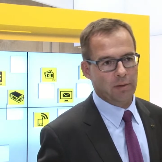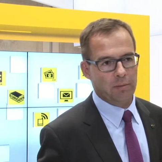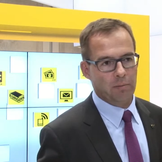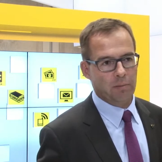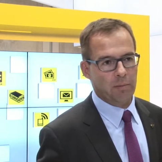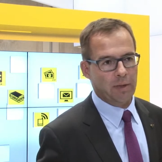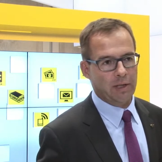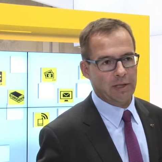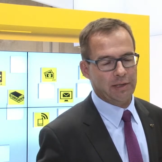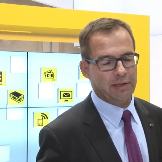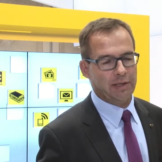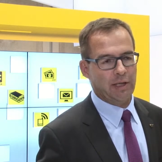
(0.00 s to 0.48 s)

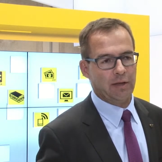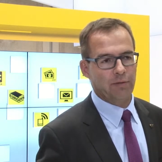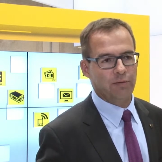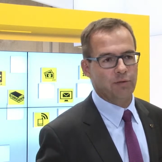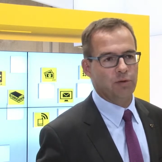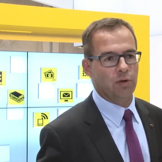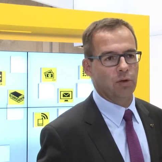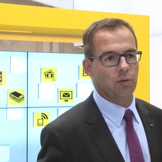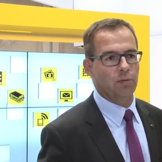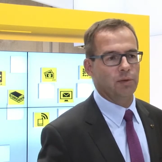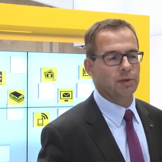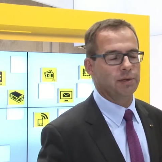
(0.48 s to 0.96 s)
make
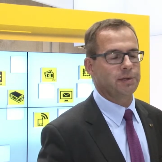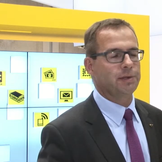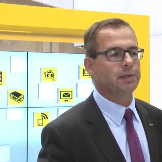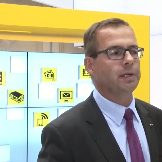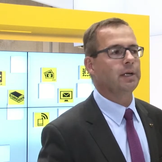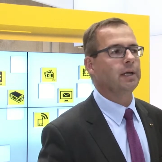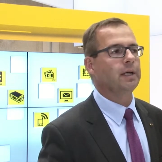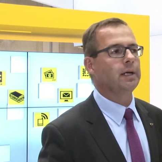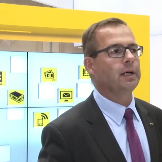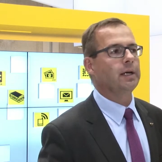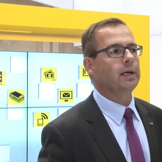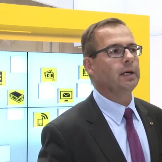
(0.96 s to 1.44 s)
self-service,
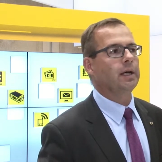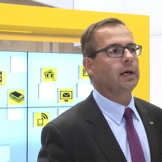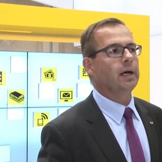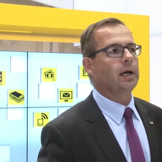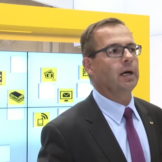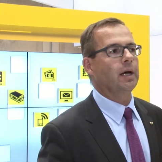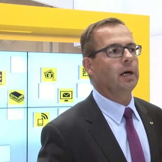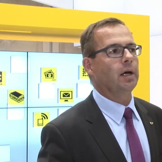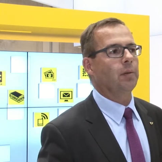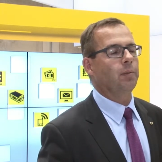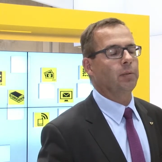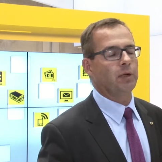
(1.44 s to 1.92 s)

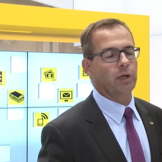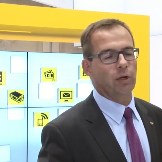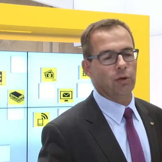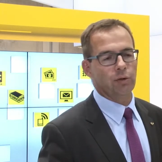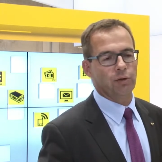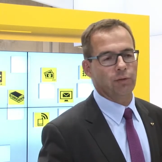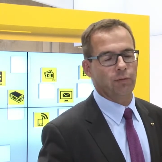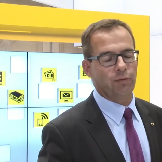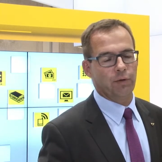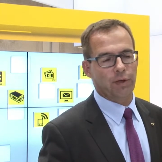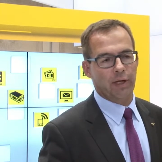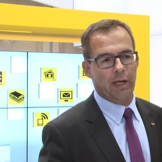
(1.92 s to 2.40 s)
but
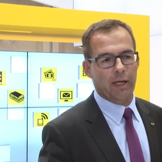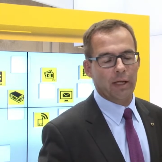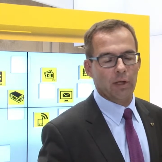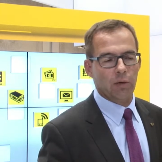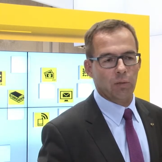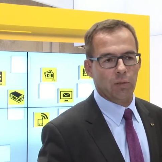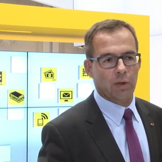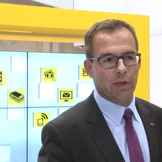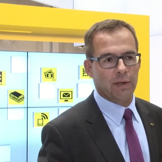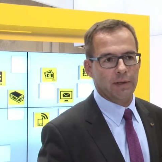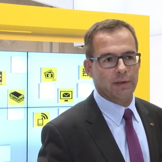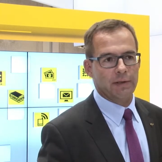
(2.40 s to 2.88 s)
also for the elder
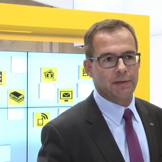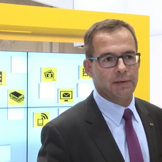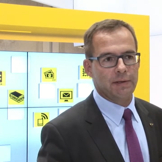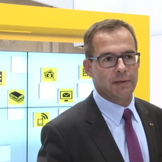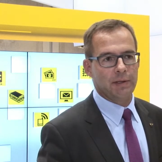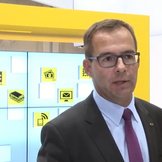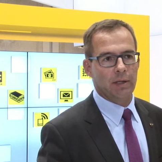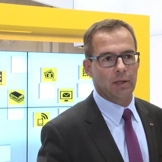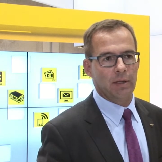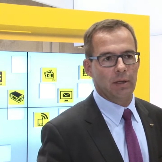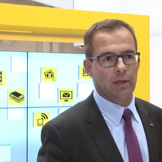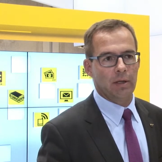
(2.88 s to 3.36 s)
ones.
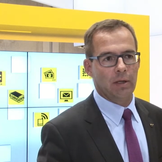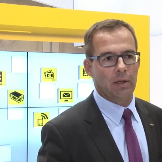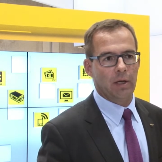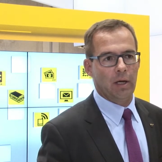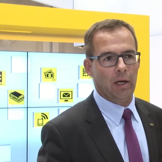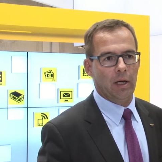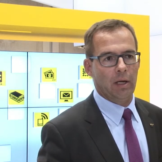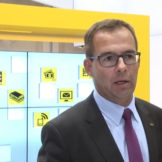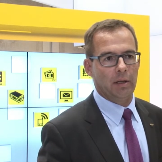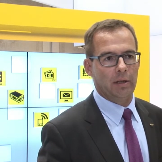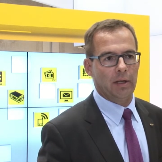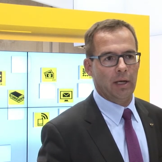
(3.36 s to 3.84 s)

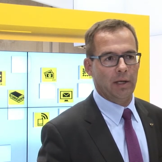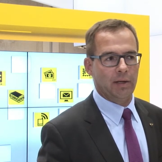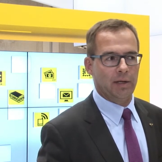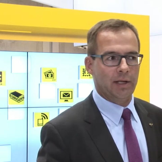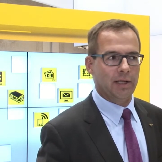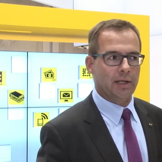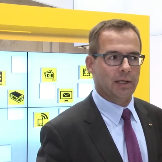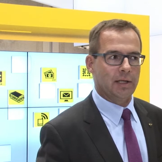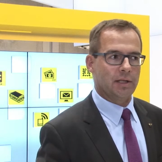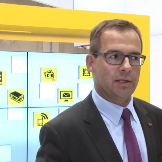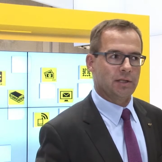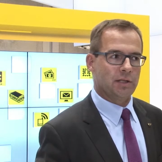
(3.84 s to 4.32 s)
And I
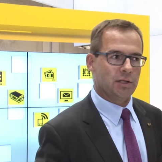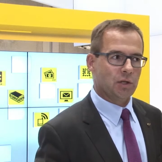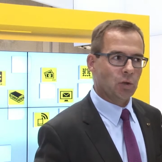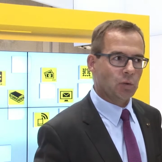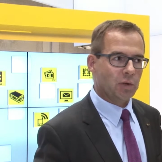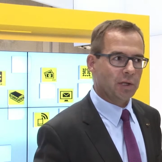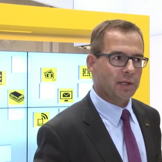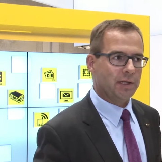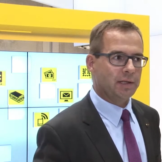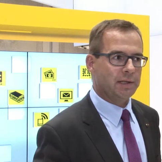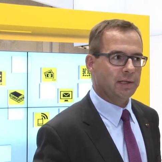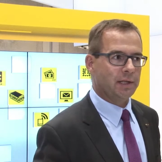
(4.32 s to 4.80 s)
think it's so
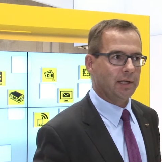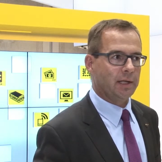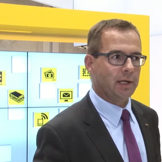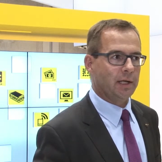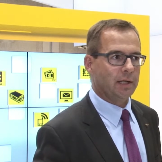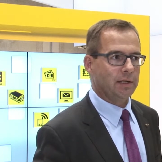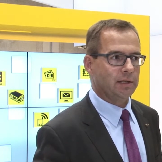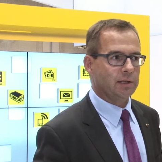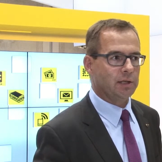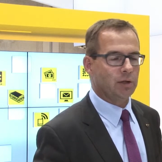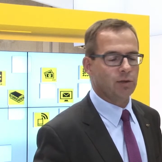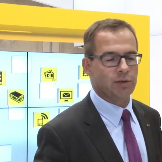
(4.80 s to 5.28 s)
easy
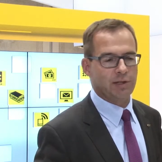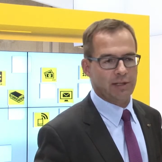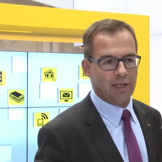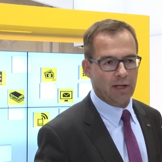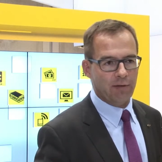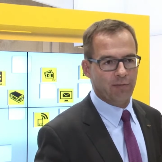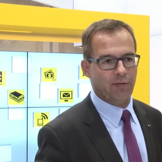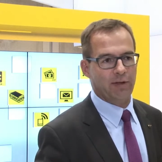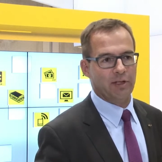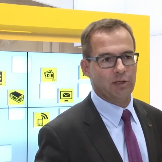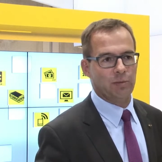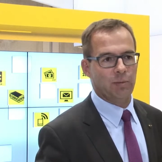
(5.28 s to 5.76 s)
and so
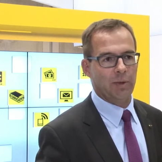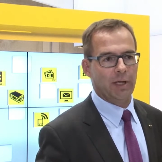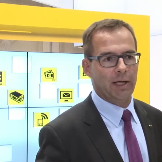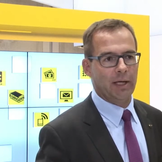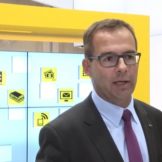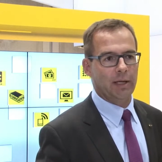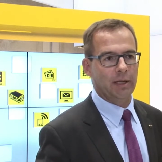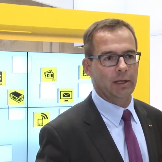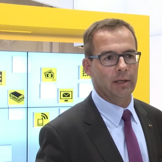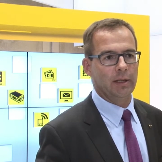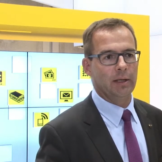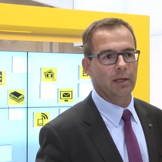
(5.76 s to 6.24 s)

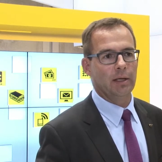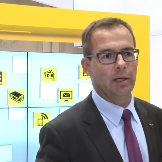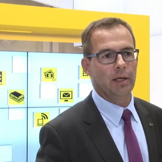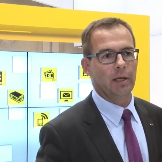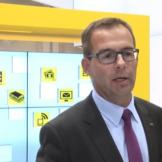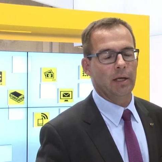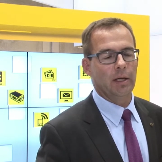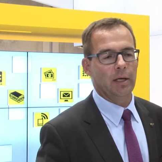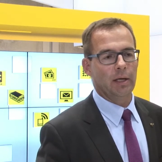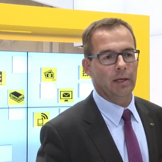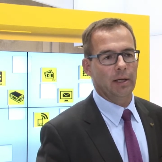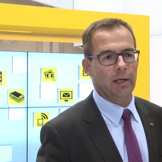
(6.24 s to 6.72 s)
self-explaining
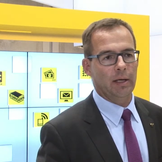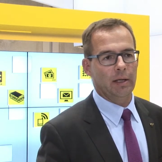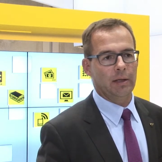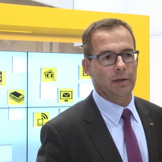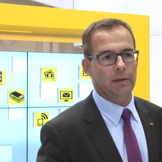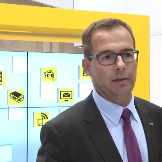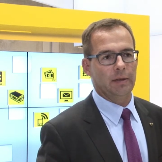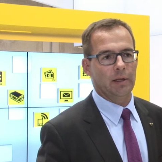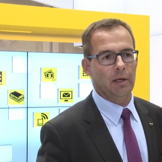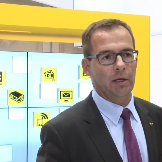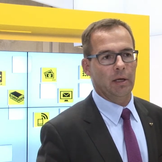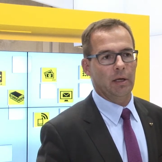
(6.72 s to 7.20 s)
that
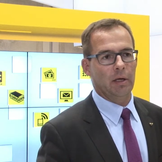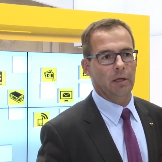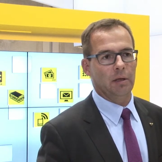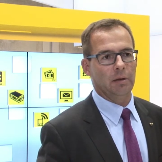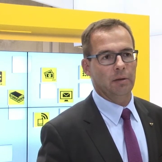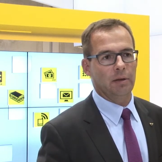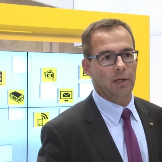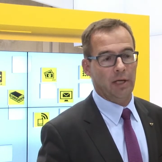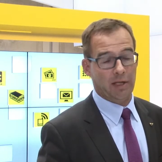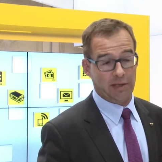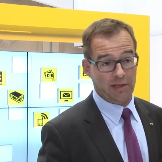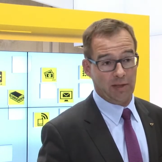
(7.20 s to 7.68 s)

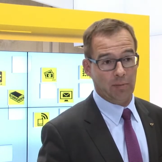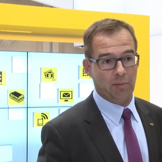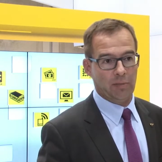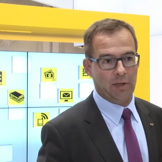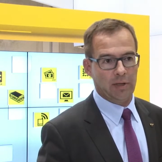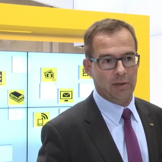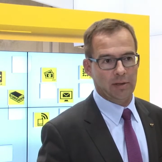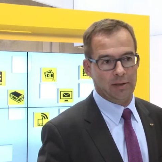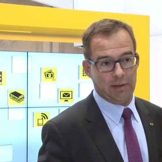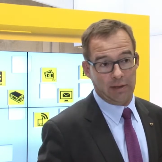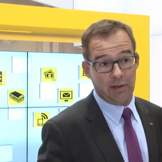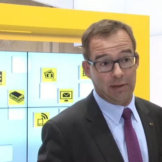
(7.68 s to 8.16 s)
the
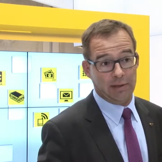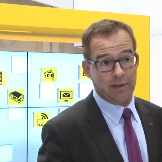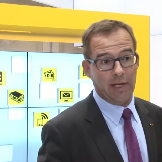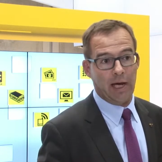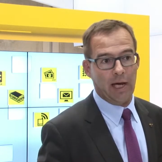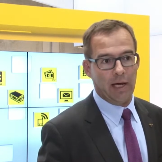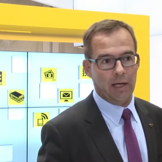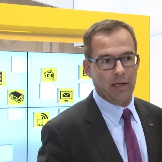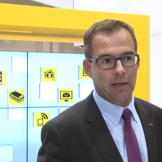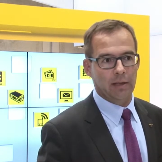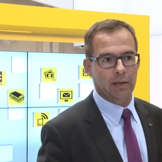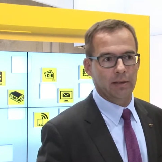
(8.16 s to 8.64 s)
acceptance is
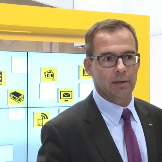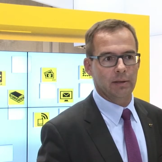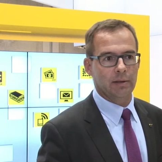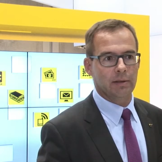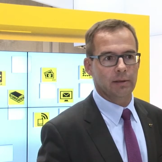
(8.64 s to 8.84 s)
higher.